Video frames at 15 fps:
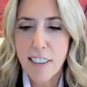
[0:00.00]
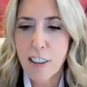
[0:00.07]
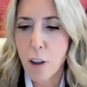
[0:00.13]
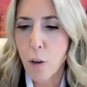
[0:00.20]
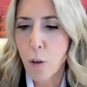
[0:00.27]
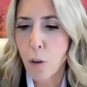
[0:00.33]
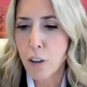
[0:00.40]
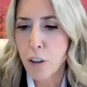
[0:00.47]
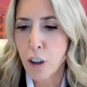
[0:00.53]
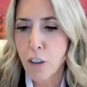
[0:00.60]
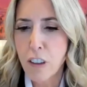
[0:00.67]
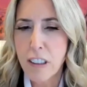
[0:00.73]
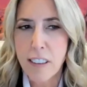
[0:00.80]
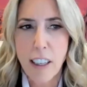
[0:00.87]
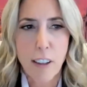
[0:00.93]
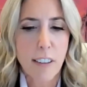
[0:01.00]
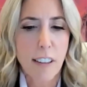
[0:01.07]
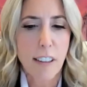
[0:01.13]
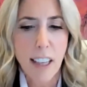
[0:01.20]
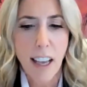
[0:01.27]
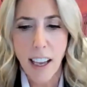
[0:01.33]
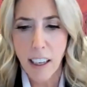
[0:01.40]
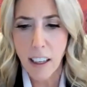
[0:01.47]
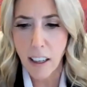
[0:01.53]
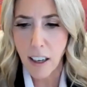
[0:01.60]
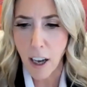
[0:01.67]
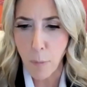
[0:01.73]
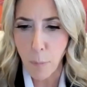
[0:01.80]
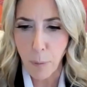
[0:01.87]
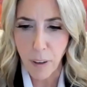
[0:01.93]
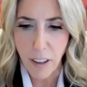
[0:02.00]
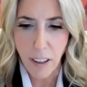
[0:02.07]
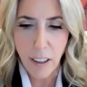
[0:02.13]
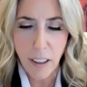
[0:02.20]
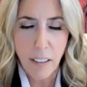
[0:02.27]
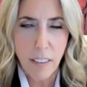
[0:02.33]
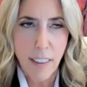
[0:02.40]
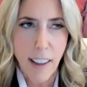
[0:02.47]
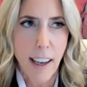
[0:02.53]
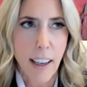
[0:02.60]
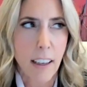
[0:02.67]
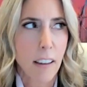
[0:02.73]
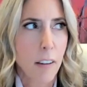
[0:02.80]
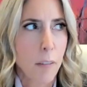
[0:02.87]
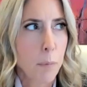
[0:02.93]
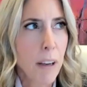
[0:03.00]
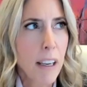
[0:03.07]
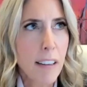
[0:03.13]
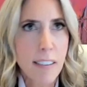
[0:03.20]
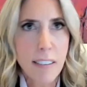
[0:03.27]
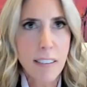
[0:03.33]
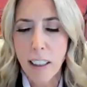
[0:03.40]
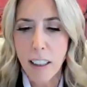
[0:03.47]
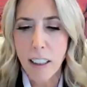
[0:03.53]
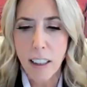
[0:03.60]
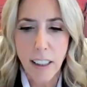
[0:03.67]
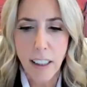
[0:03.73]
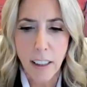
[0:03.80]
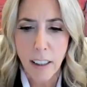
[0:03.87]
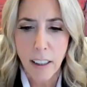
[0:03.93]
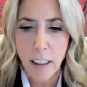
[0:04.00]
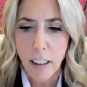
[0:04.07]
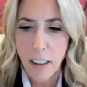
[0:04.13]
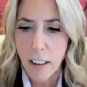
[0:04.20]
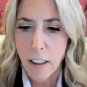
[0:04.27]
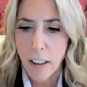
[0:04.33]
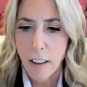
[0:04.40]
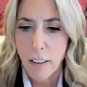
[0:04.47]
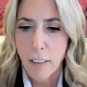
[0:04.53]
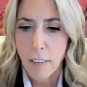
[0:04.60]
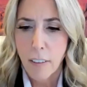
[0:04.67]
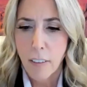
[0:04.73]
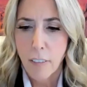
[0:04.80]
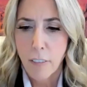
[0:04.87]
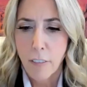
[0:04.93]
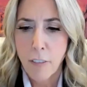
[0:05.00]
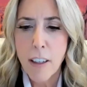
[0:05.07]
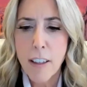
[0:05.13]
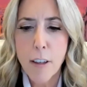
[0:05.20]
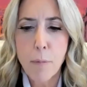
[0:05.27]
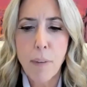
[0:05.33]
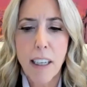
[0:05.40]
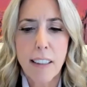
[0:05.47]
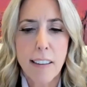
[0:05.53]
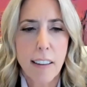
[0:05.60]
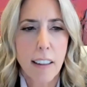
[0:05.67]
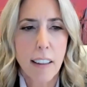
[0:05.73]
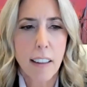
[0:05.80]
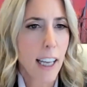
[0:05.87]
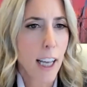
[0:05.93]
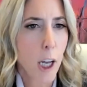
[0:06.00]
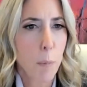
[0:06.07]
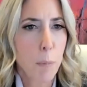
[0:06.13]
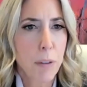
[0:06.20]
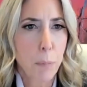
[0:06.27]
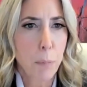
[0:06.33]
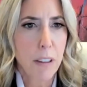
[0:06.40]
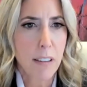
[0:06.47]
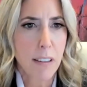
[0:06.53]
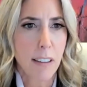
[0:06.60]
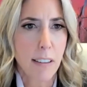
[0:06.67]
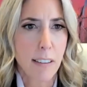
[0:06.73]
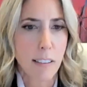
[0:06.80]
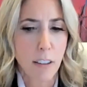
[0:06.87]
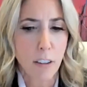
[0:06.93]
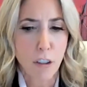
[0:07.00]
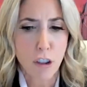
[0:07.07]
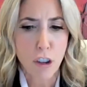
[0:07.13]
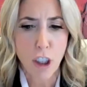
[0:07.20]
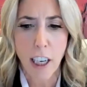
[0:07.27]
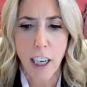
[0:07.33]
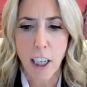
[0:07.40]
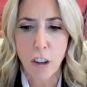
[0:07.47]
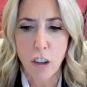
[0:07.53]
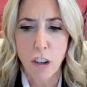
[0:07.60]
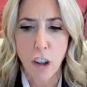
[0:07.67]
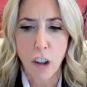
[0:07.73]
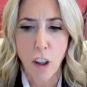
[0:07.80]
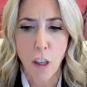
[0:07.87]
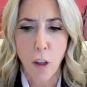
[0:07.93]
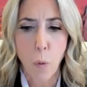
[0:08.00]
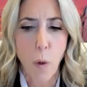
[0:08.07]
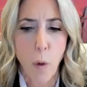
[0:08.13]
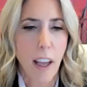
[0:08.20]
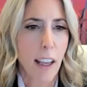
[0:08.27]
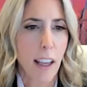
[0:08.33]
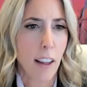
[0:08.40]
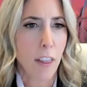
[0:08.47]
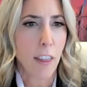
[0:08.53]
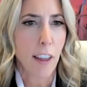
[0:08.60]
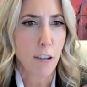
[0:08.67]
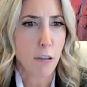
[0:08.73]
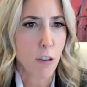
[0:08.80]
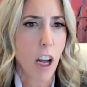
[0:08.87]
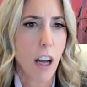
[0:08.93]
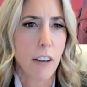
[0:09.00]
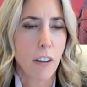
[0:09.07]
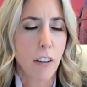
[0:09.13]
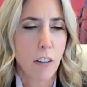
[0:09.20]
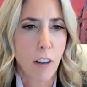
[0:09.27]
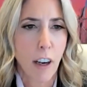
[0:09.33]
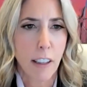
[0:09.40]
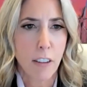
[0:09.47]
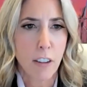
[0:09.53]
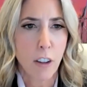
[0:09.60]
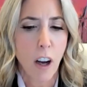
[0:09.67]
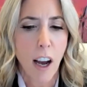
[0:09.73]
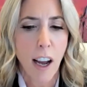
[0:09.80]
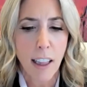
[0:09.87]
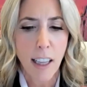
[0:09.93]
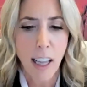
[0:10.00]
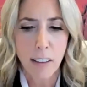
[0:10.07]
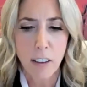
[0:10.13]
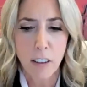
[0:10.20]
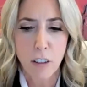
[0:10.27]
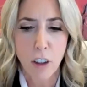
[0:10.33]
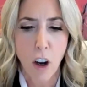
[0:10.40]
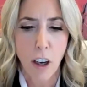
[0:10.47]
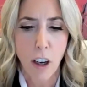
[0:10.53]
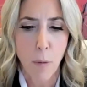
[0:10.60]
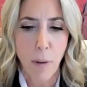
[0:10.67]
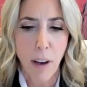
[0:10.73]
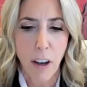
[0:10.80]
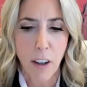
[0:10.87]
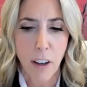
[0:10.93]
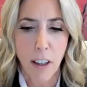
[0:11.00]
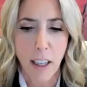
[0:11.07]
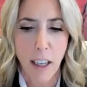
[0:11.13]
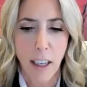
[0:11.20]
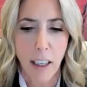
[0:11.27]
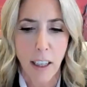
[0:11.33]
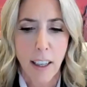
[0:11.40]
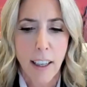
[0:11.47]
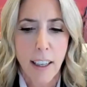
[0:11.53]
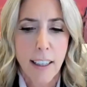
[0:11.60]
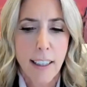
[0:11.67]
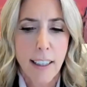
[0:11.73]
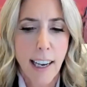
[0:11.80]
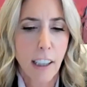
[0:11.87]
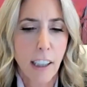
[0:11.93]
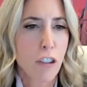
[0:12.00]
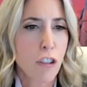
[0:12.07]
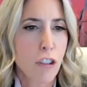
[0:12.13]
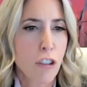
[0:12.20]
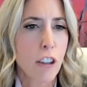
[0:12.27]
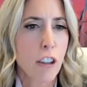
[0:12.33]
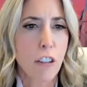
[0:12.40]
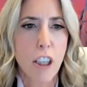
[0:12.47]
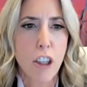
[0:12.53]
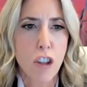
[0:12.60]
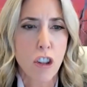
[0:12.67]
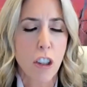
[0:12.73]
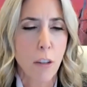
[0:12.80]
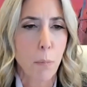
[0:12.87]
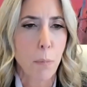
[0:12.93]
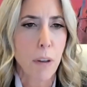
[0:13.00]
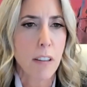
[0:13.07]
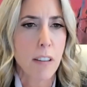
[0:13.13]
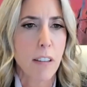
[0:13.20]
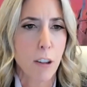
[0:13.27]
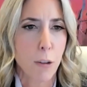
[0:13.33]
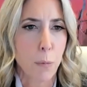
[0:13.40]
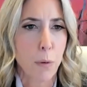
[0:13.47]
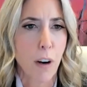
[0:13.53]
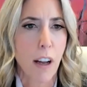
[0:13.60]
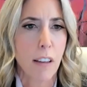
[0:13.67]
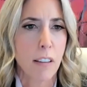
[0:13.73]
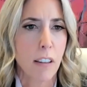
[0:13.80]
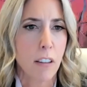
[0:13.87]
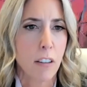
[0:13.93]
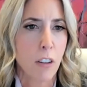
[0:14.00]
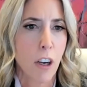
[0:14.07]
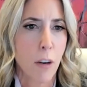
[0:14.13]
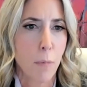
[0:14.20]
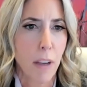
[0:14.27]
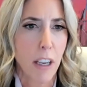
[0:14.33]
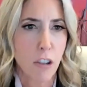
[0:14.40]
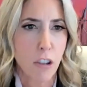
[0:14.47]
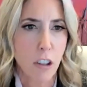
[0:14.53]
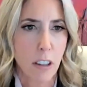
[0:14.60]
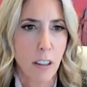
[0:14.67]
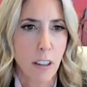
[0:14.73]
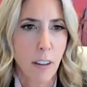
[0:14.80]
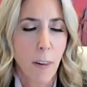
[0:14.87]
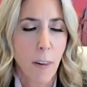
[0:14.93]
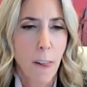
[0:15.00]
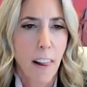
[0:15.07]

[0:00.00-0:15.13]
so ServiceNow is a tech company that basically fundamentally helps businesses change the way they run, right? So I like to talk about it like next generation business process automation.